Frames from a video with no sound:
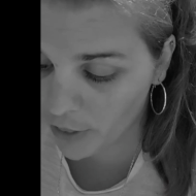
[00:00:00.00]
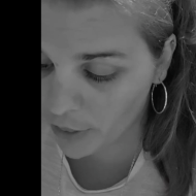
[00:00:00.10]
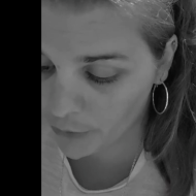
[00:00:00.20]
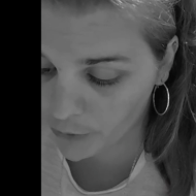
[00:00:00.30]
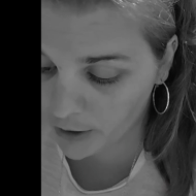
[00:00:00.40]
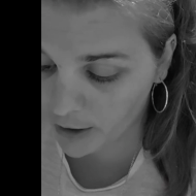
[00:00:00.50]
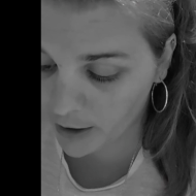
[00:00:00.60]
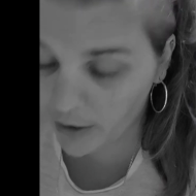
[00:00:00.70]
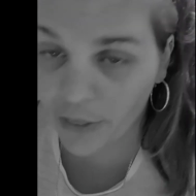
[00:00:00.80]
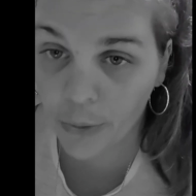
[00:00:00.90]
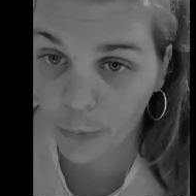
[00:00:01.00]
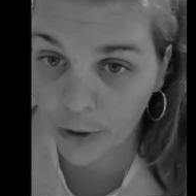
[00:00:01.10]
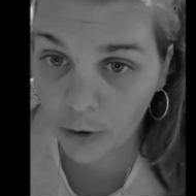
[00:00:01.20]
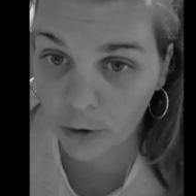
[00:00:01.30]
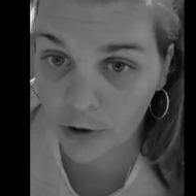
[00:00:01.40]
three,
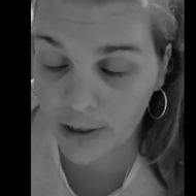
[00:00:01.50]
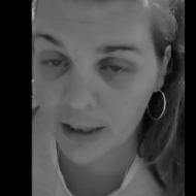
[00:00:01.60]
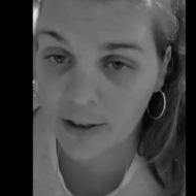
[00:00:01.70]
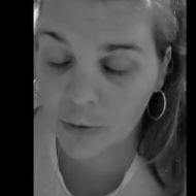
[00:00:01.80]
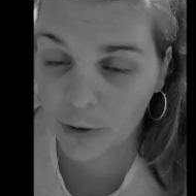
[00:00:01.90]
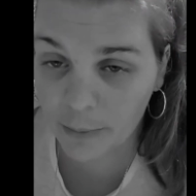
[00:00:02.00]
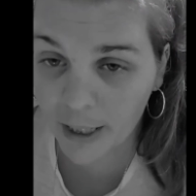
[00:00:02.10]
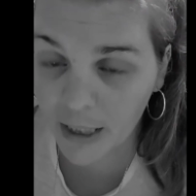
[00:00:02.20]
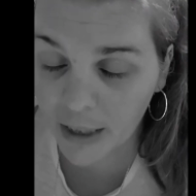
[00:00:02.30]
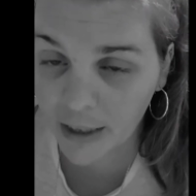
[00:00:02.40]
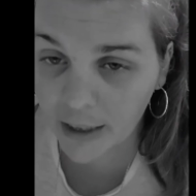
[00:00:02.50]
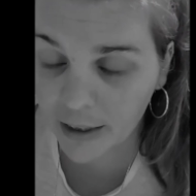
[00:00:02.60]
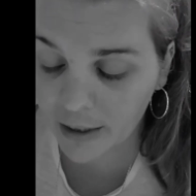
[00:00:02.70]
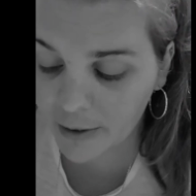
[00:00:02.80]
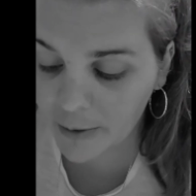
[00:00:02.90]
three ultrasounds with my
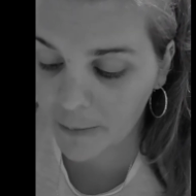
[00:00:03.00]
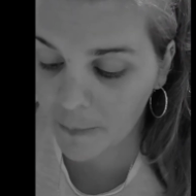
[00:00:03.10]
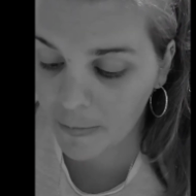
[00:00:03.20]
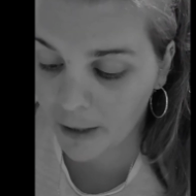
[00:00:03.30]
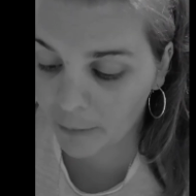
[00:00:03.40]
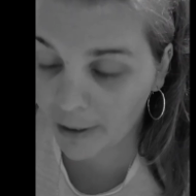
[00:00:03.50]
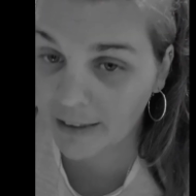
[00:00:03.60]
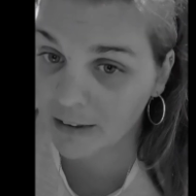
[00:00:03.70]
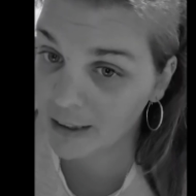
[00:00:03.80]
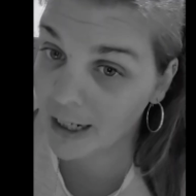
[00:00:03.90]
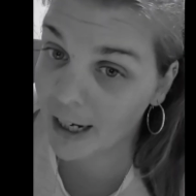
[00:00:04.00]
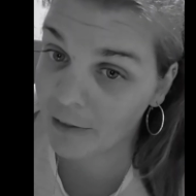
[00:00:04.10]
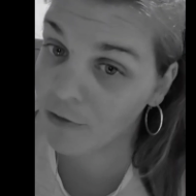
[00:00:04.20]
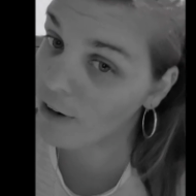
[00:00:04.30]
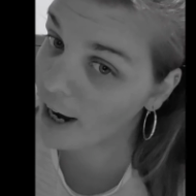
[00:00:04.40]
clinic. Um, I did
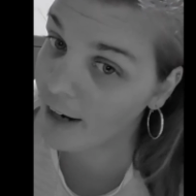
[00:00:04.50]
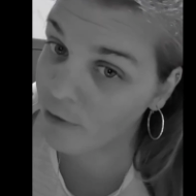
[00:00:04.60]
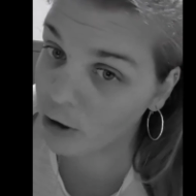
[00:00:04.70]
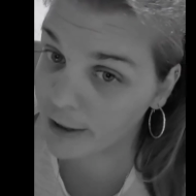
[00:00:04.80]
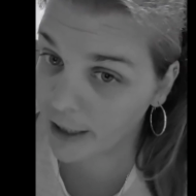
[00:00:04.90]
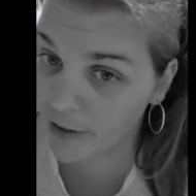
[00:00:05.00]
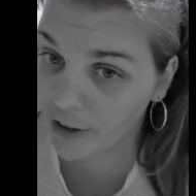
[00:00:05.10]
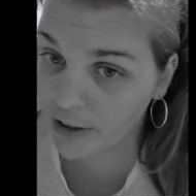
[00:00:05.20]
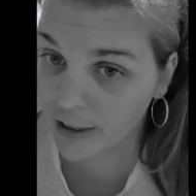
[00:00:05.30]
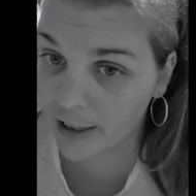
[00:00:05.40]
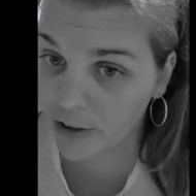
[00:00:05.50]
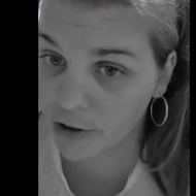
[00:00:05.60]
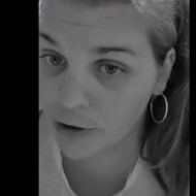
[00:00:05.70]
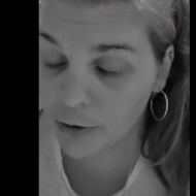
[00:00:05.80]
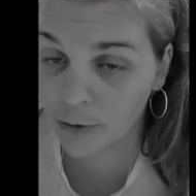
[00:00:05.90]
have five altogether because I had
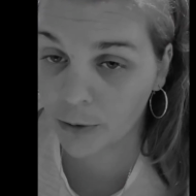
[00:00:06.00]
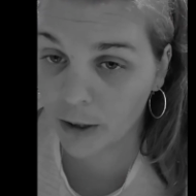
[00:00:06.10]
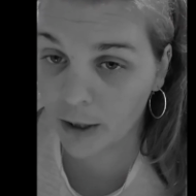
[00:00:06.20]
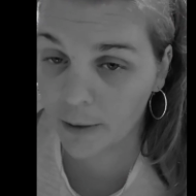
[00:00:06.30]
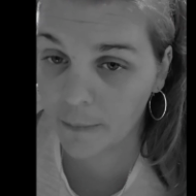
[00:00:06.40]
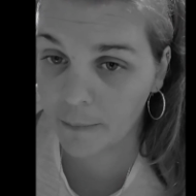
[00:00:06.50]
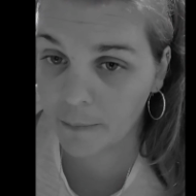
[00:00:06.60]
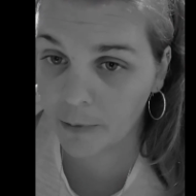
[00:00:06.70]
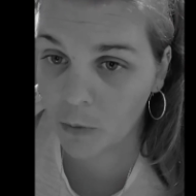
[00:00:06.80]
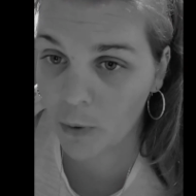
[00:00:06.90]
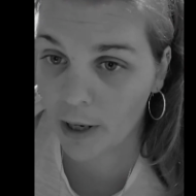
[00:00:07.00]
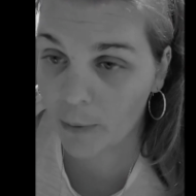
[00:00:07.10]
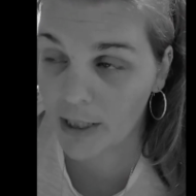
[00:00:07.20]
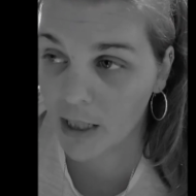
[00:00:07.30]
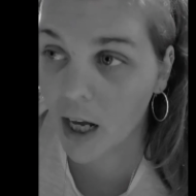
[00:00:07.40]
two um, when I
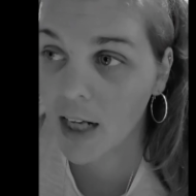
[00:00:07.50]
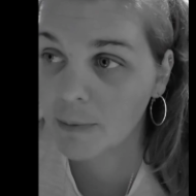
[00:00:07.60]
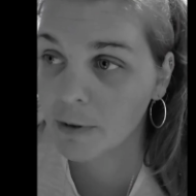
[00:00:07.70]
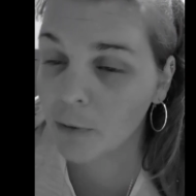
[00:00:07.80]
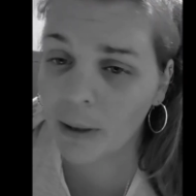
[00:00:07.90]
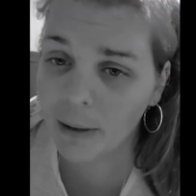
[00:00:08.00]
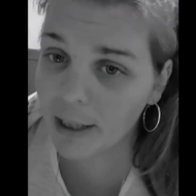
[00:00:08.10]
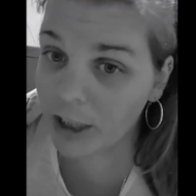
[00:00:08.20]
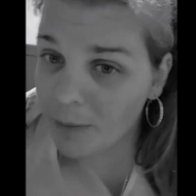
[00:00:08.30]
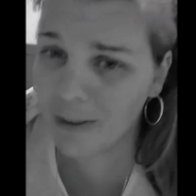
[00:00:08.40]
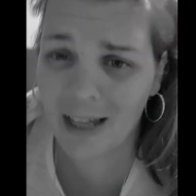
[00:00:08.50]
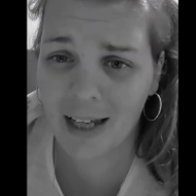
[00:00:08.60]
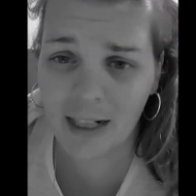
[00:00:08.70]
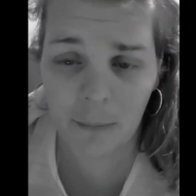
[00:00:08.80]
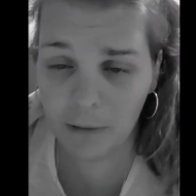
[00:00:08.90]
went to the hospital, but I'm kind of jumping
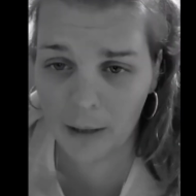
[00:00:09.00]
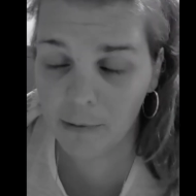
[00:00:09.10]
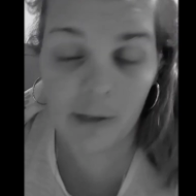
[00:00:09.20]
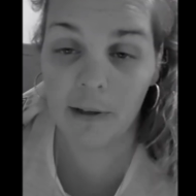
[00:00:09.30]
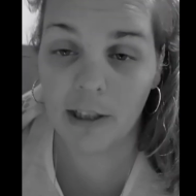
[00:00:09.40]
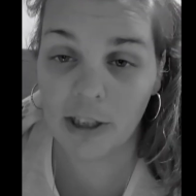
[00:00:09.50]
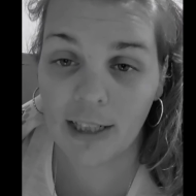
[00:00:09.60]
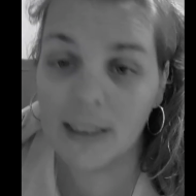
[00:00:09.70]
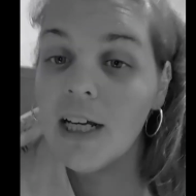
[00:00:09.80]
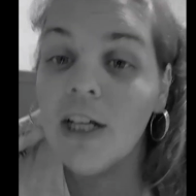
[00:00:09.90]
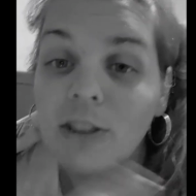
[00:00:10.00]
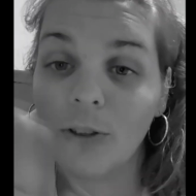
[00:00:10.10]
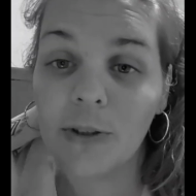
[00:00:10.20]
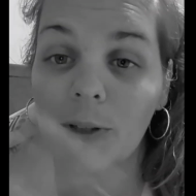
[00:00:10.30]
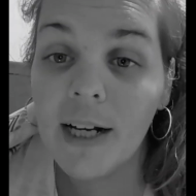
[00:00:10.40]
ahead and I'm, I'm, i apologize.
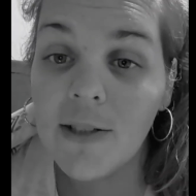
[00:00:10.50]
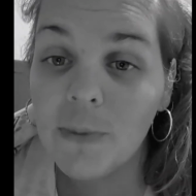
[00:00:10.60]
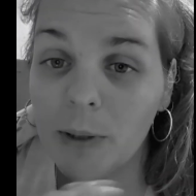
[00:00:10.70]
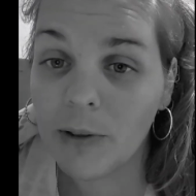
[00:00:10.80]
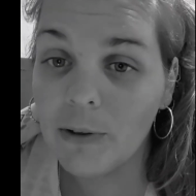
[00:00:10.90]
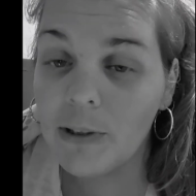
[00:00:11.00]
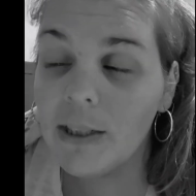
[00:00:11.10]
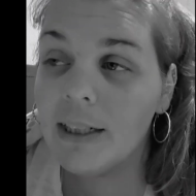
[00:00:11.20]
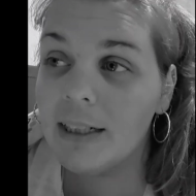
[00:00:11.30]
So you guys will,